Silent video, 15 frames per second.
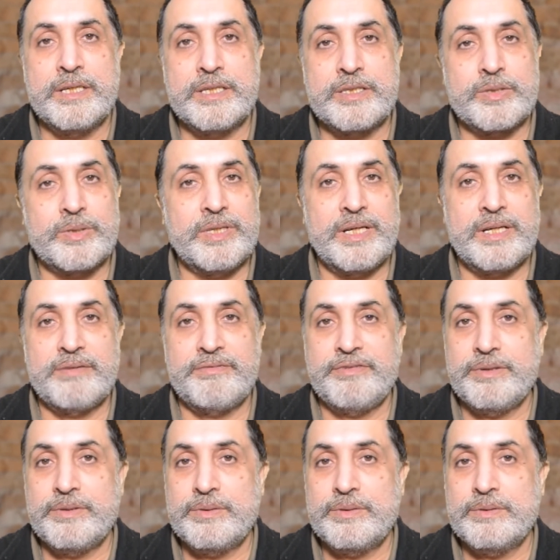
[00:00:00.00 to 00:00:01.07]
so that if
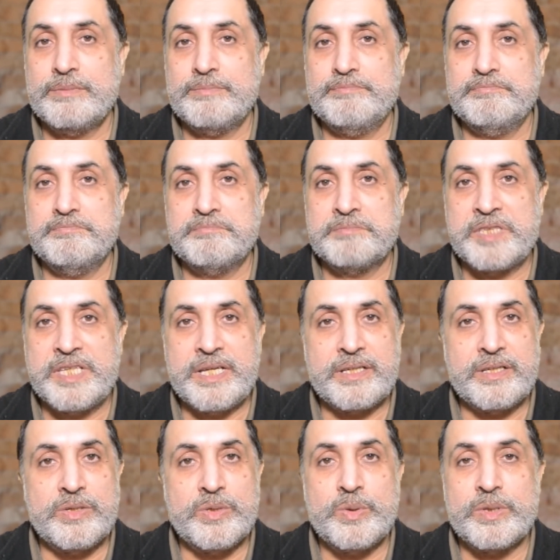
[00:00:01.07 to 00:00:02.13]
you take
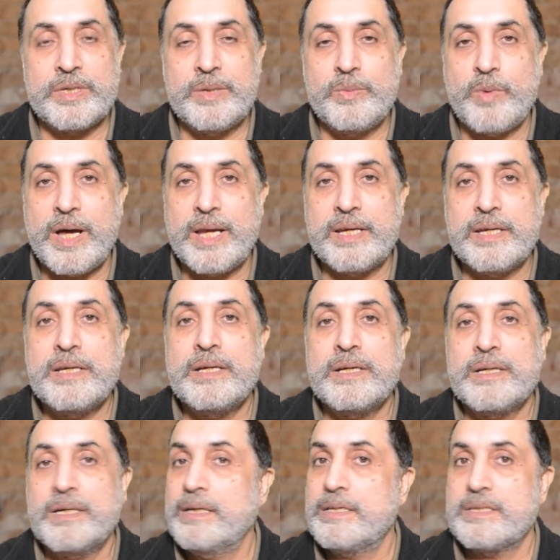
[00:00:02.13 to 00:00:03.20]
a note in one,
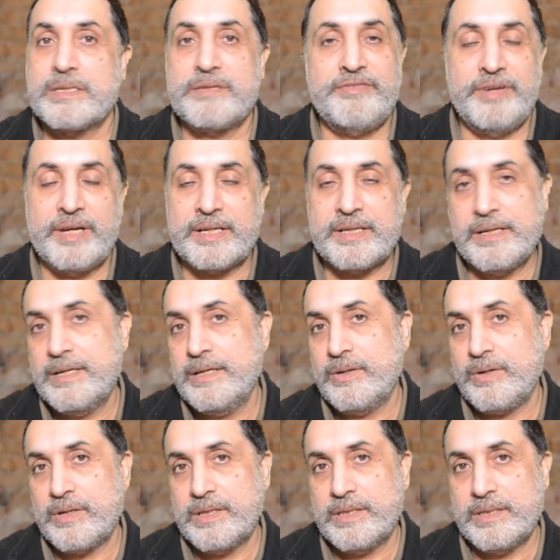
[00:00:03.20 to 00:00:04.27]
it is reflected in
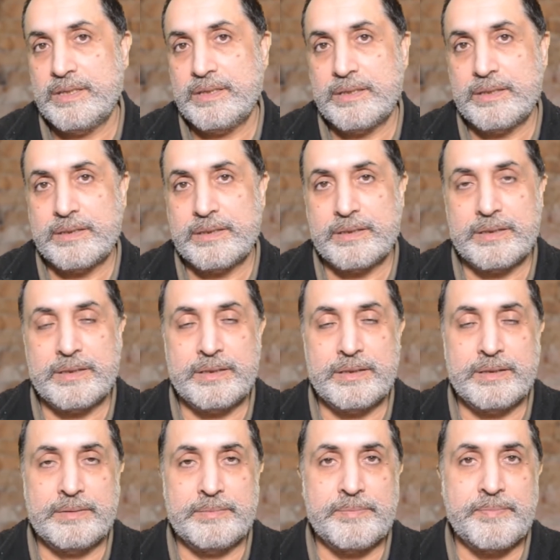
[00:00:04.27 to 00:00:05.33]
all other
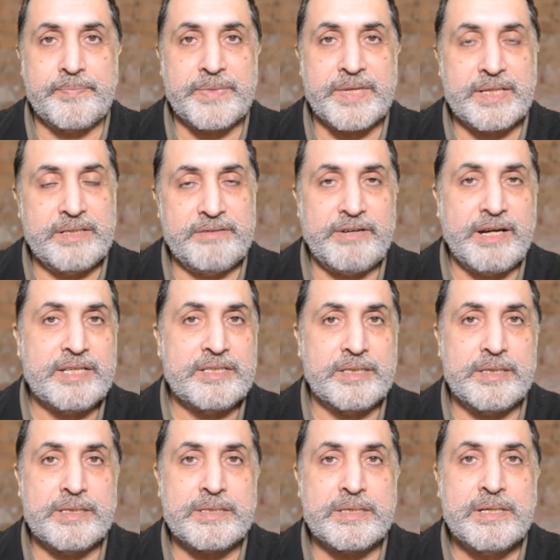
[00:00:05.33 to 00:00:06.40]

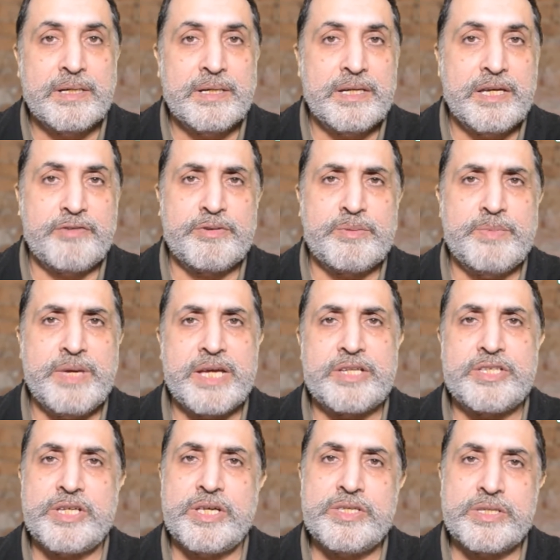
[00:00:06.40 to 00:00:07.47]
devices. If you
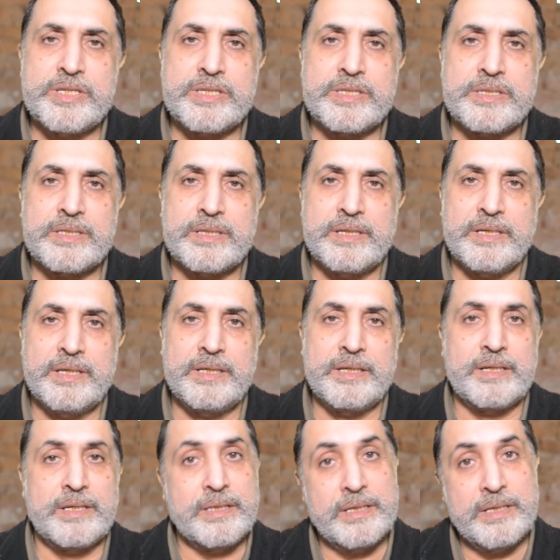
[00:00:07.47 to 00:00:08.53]
make changes in
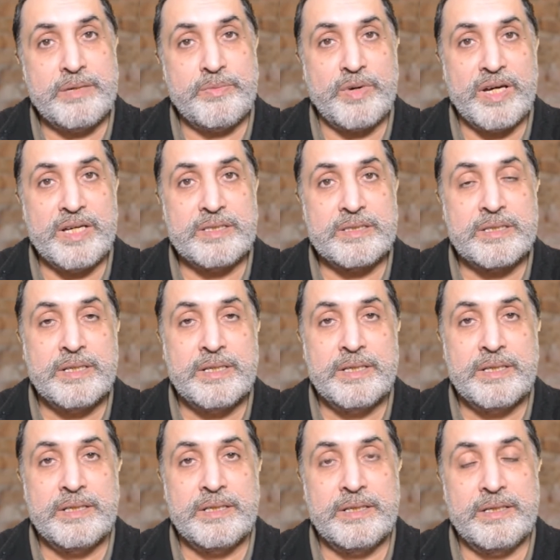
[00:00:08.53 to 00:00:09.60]
another device,
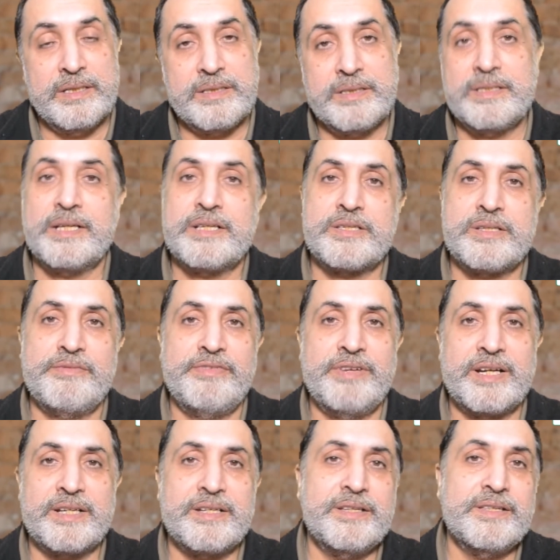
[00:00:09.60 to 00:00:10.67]
it gets
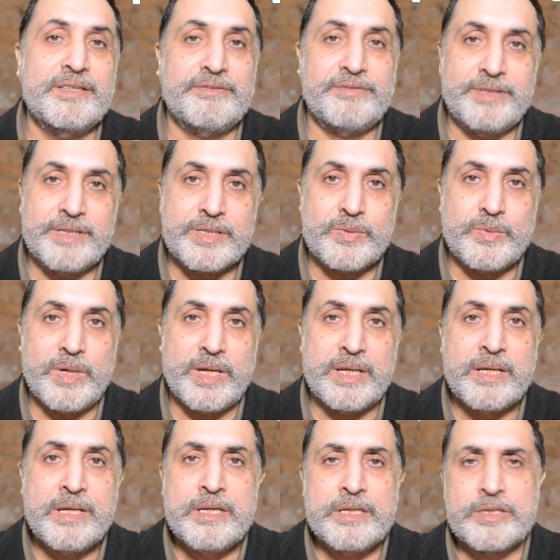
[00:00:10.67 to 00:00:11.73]
reflected in the first
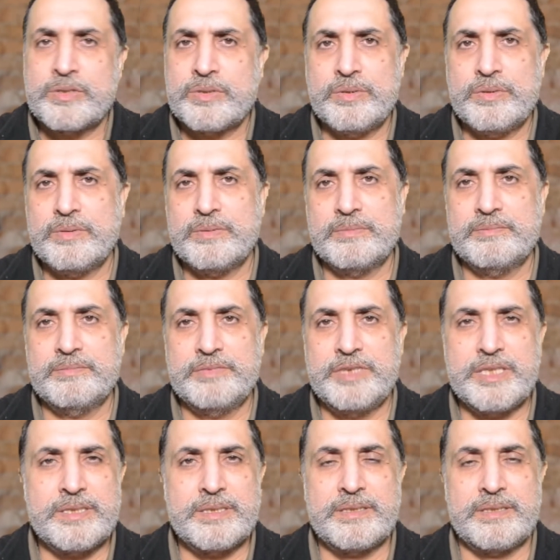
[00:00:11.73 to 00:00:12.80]
one. So
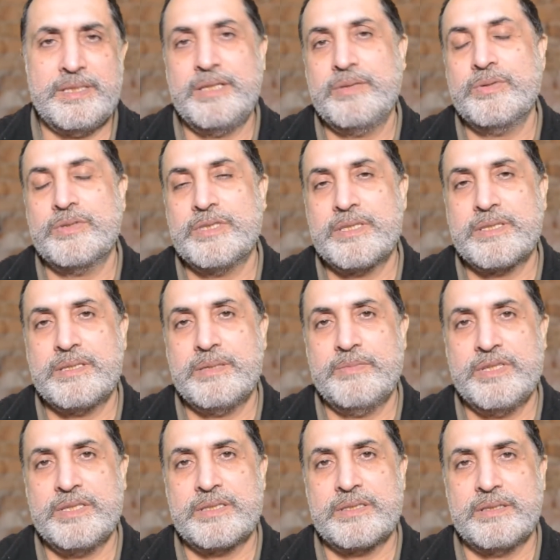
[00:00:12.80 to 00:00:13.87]
this
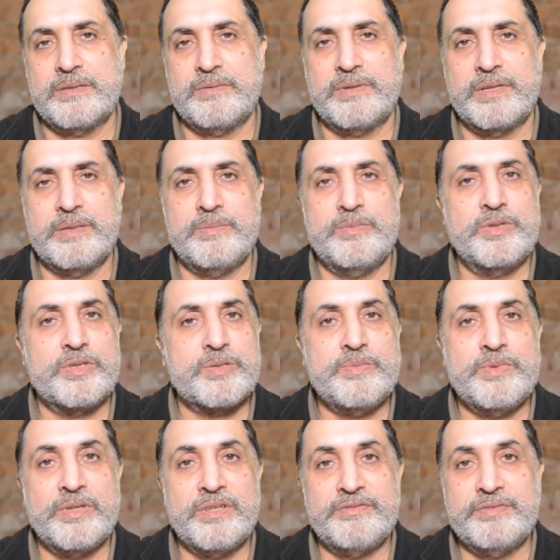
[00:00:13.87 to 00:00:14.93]
ecosystem is one of the most
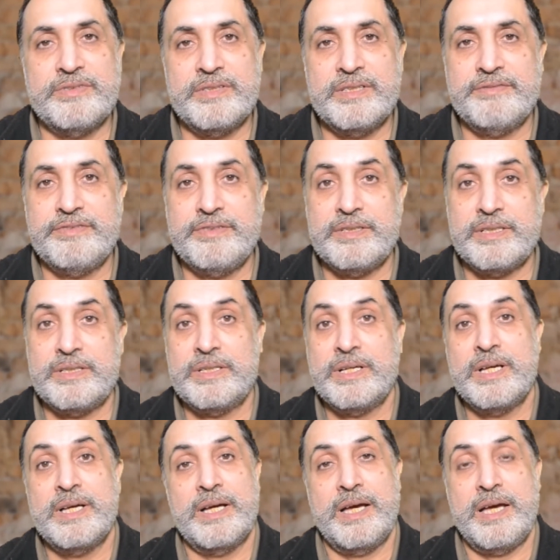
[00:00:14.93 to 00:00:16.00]
beautiful. If you
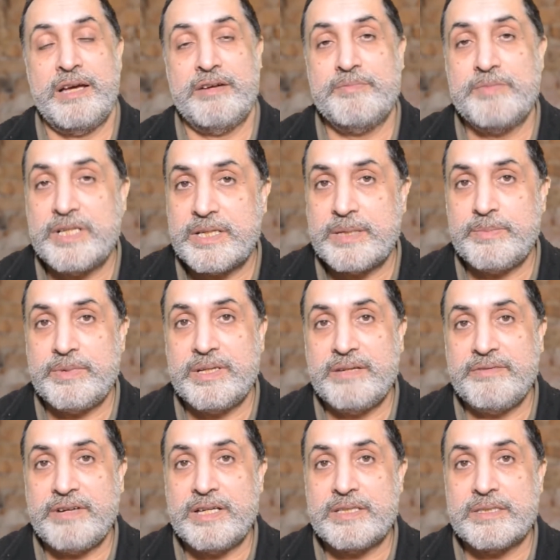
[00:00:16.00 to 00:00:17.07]
have multiple
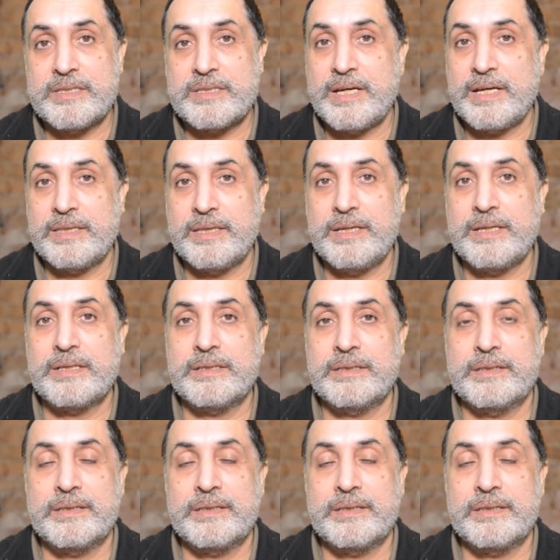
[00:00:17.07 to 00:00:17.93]
devices, I think